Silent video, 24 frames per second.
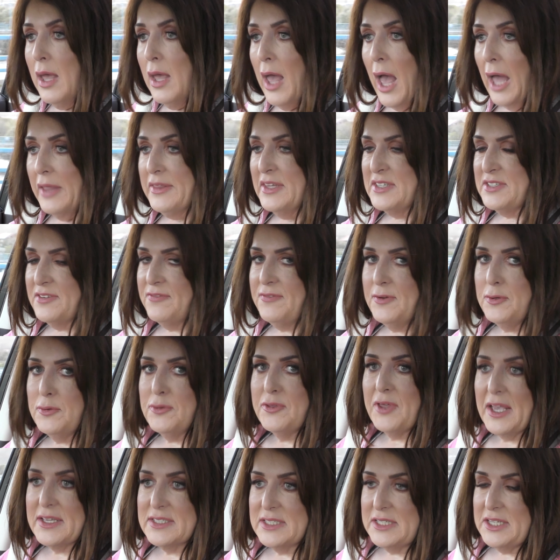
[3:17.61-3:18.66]
And there's a few
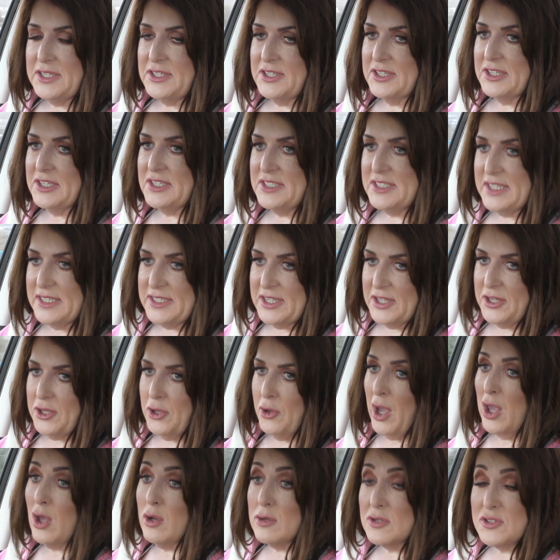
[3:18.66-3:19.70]
things I need to consider here.
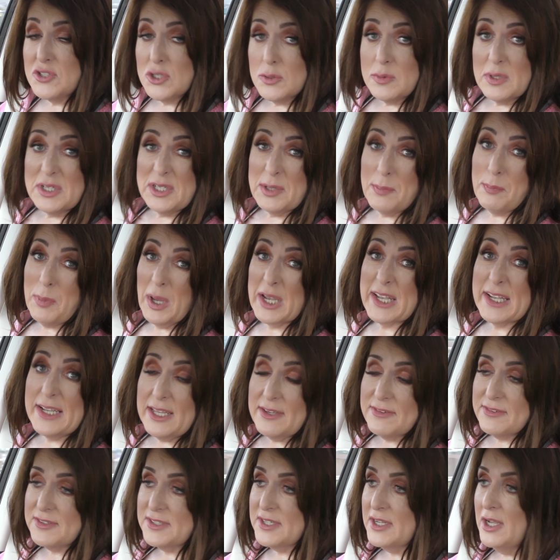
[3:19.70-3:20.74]
I also want a butt
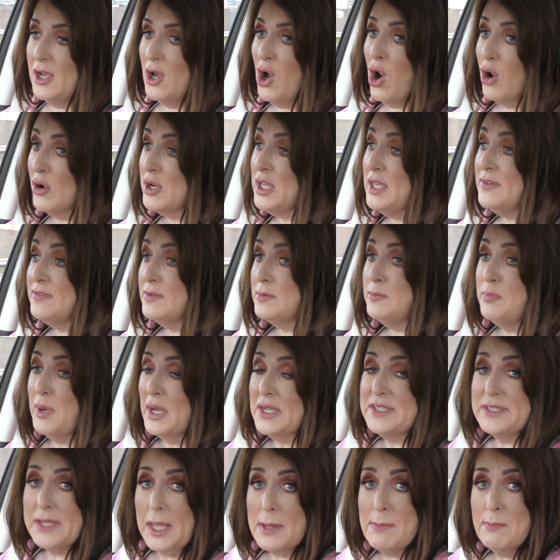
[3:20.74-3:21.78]
lift or even
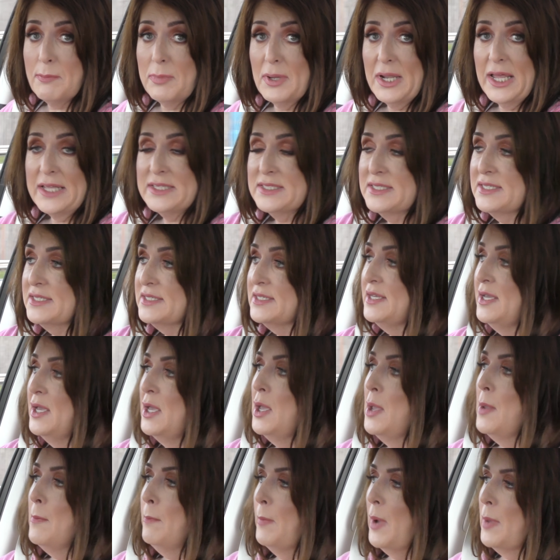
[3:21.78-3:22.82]
butt implants.
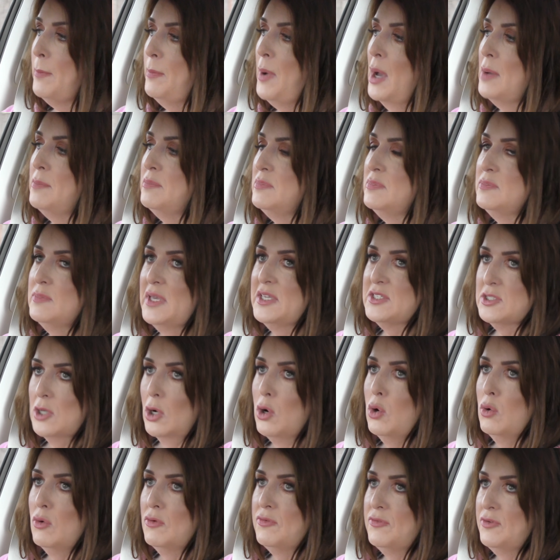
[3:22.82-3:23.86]
My bum is
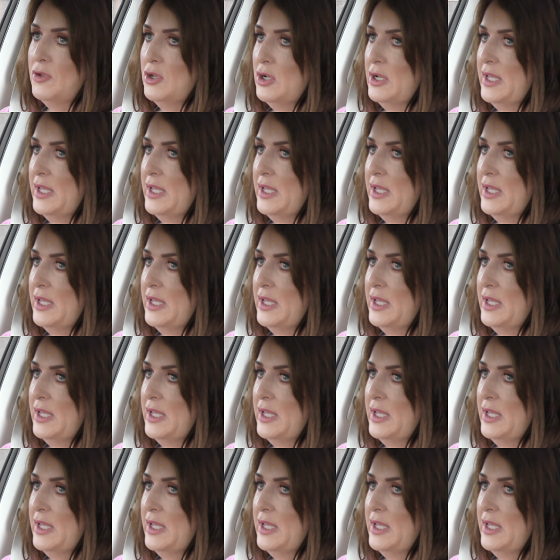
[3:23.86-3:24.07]
awful.